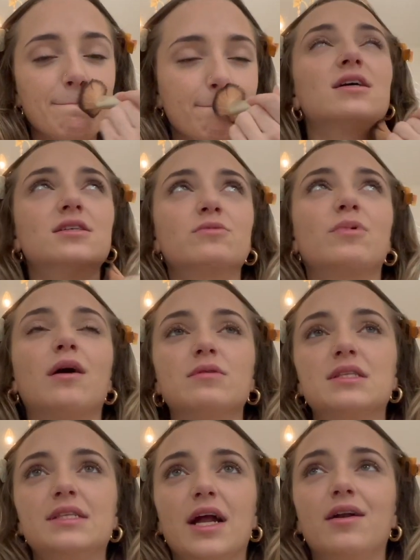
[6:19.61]
because when I
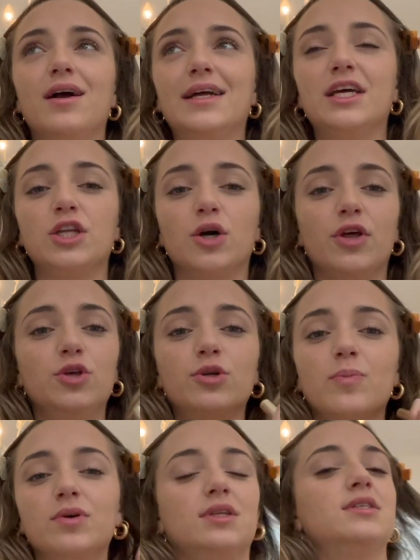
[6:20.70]
was there, I didn't know that you
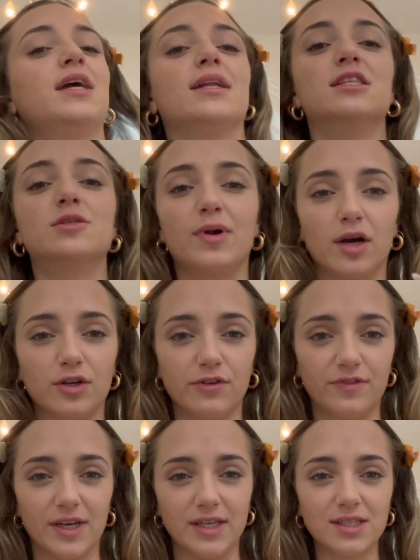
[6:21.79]
could put the tanning spray on your
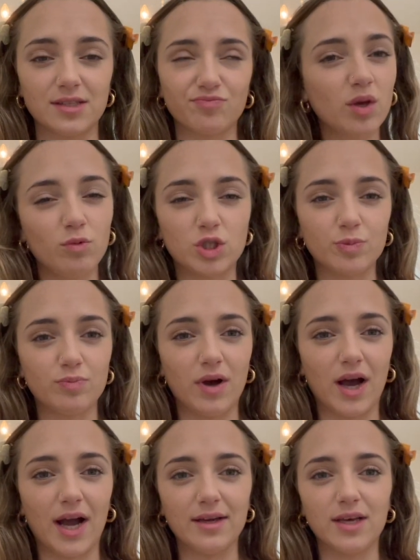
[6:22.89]
face, which
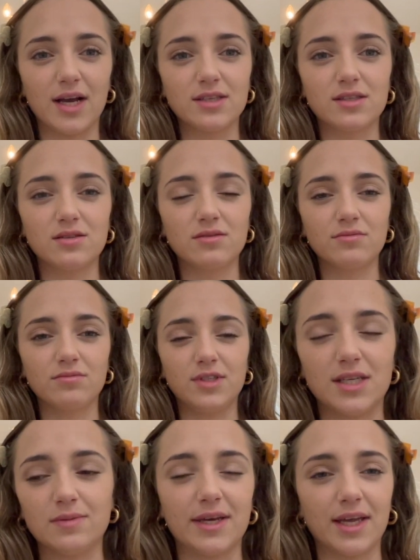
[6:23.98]
I guess
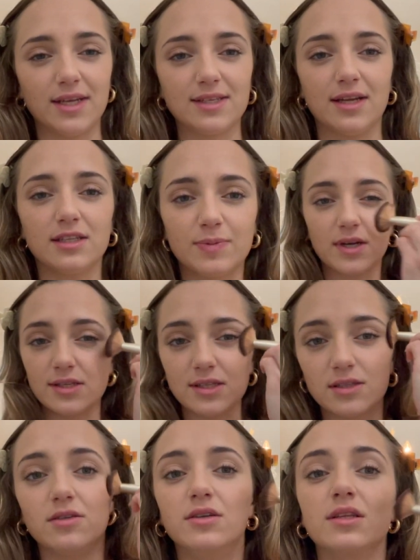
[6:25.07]
doesn't make any sense because
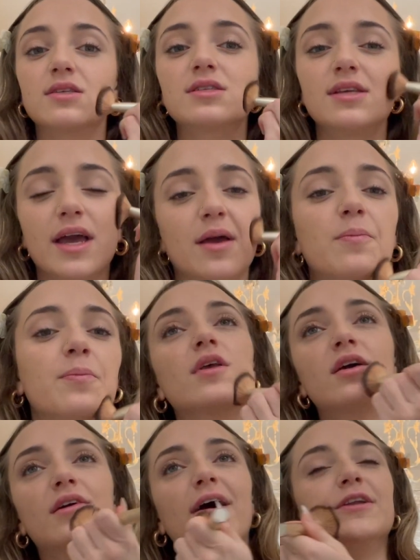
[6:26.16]
it's literally the same
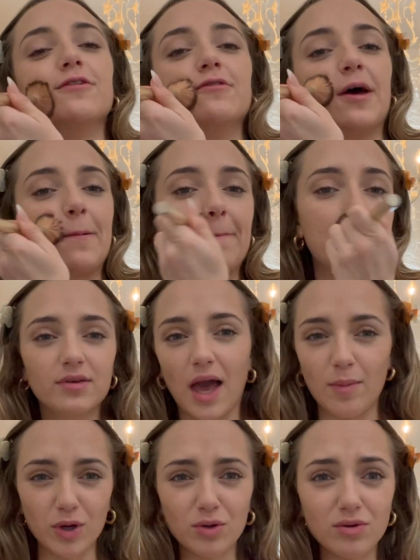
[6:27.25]
kind of like
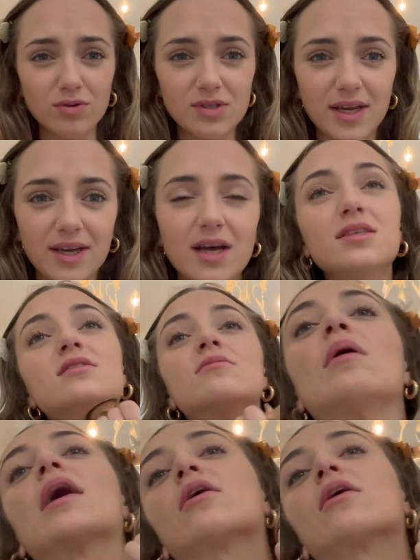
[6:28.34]
chemicals, I guess? I